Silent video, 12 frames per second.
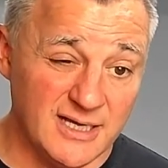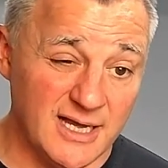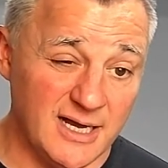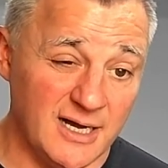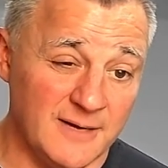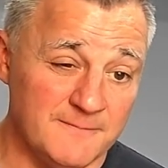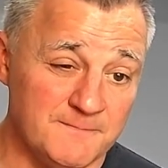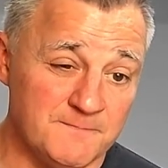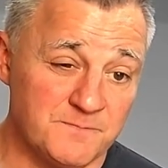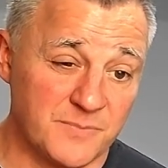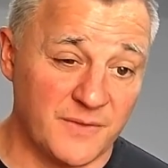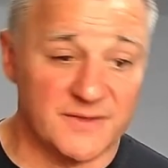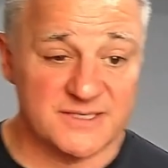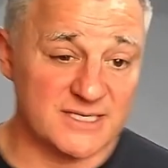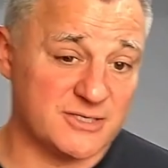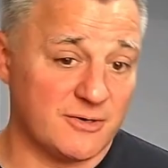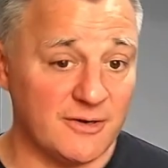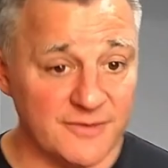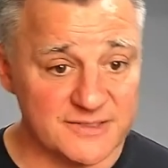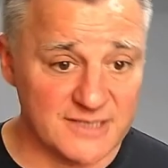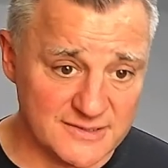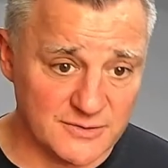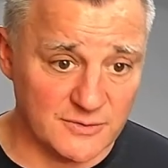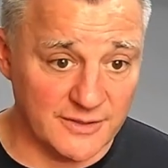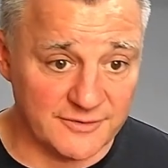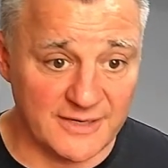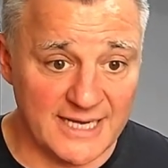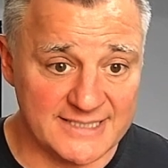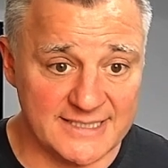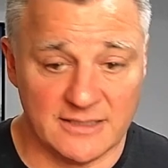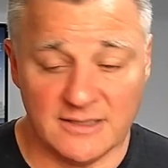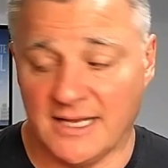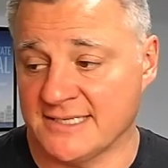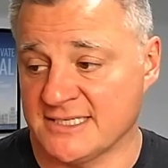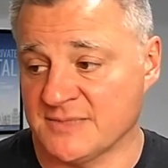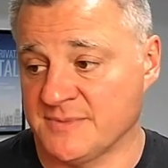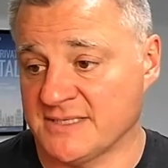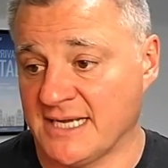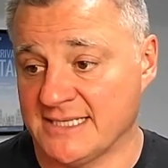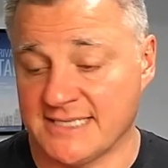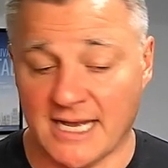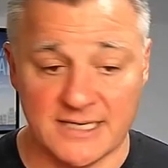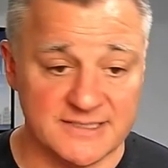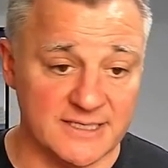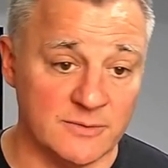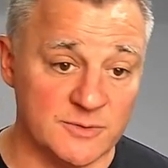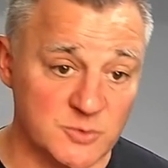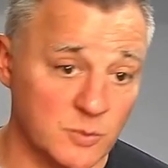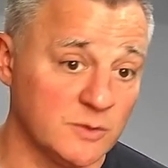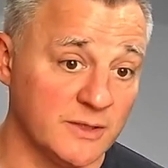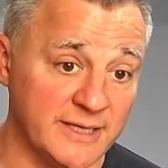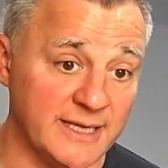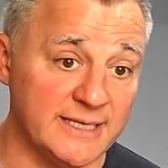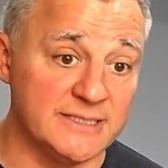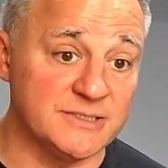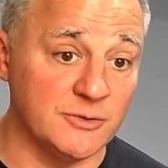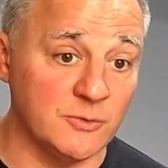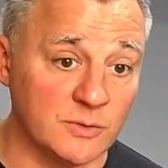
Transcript: And there's also other asset classes besides housing, which we're looking into.